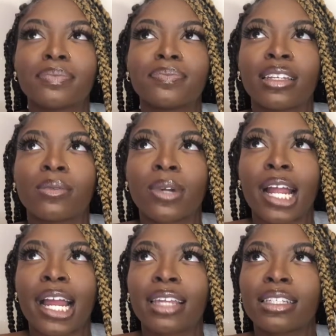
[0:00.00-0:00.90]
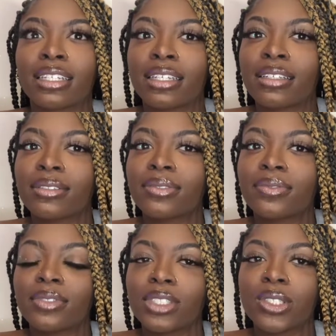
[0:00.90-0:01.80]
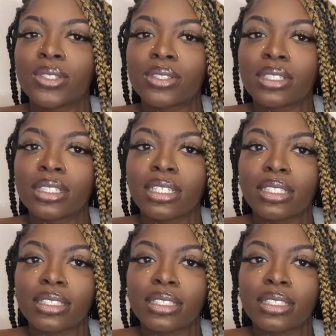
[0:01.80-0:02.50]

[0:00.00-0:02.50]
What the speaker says: And where I live, usually